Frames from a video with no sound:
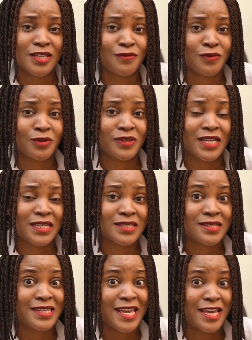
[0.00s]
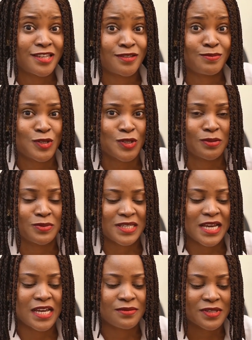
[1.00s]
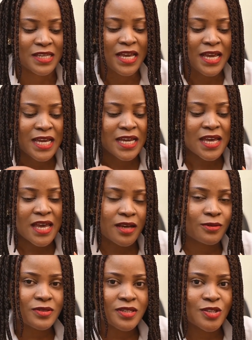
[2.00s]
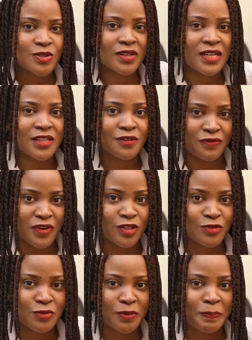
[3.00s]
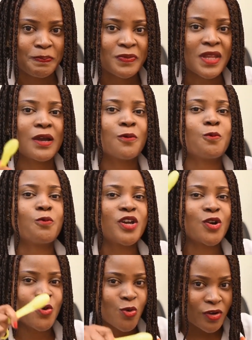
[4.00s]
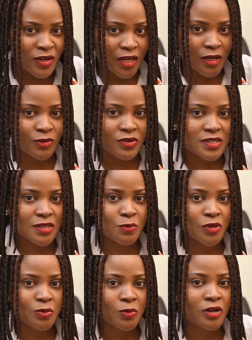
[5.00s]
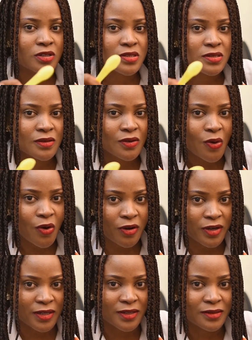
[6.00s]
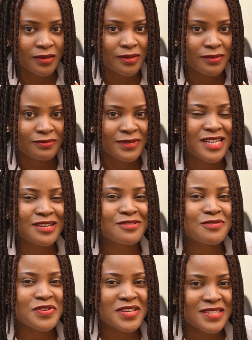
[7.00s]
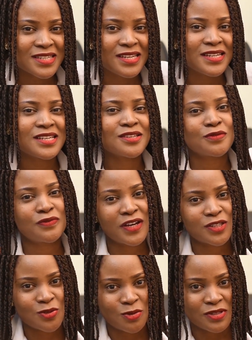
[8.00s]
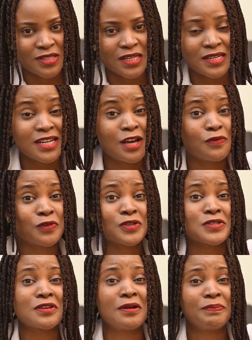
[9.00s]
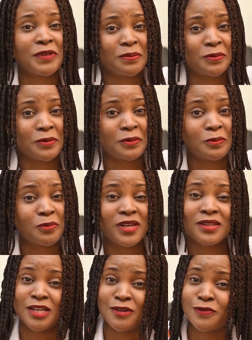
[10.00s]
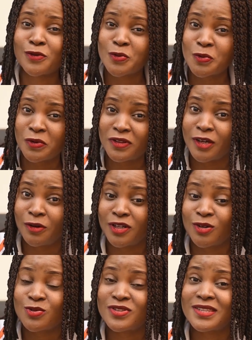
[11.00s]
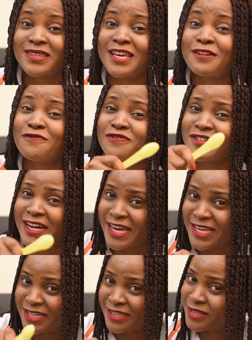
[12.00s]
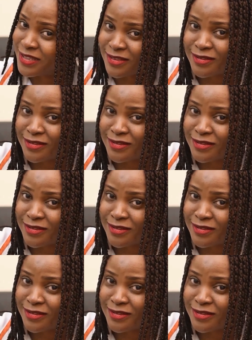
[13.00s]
even that scares me sometimes? Egusi is under the fat group. We cook Egusi with what? Oil, increasing its fat content. Now, for some people, when they even cook their own Egusi, they fry it.